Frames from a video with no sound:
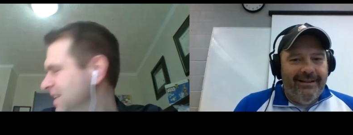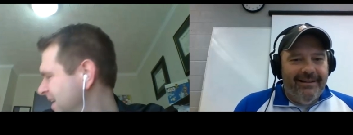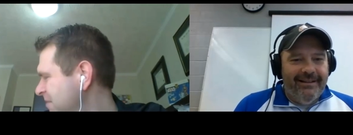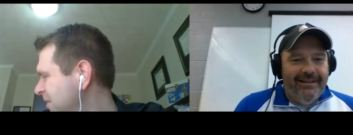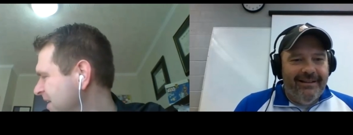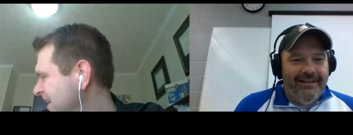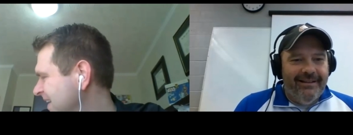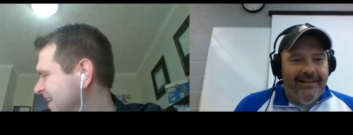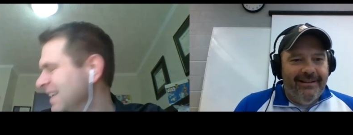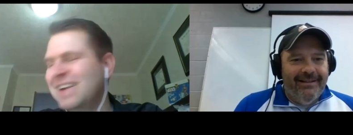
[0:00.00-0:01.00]
Speaker 1: Hey, buddy.
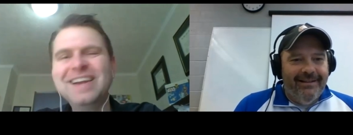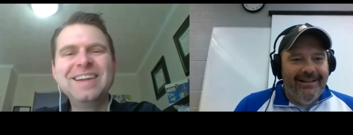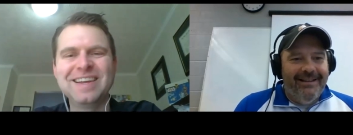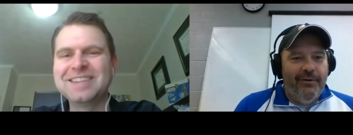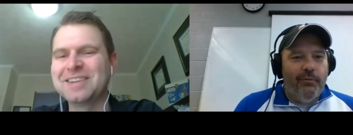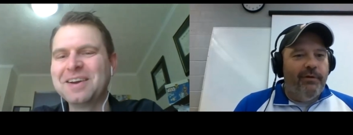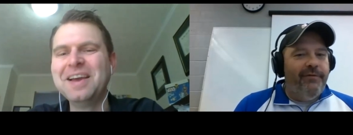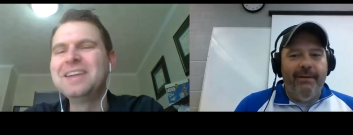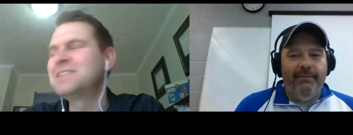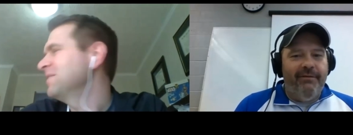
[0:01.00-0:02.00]
Speaker 2: We're
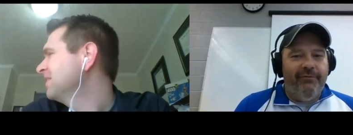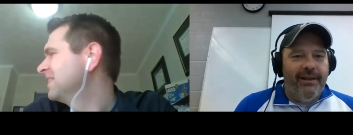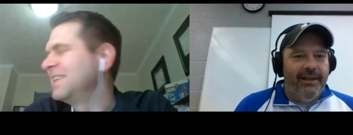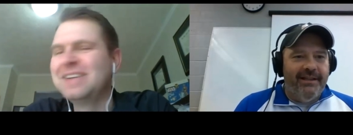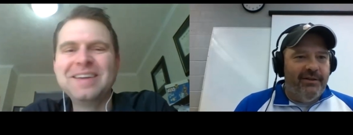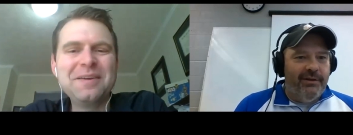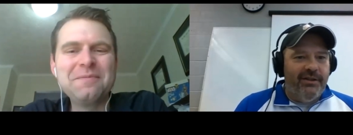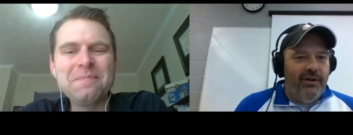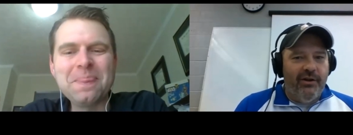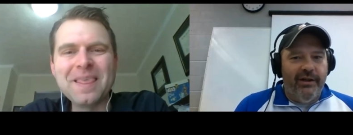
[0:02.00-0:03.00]
family friendly, so it's
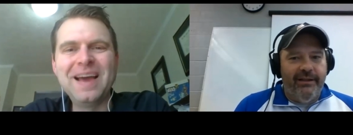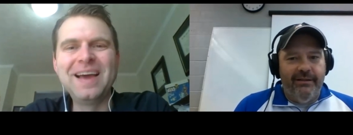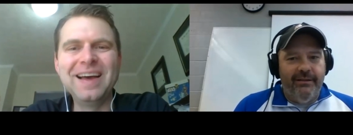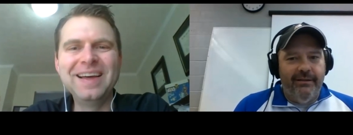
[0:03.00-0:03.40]
all good.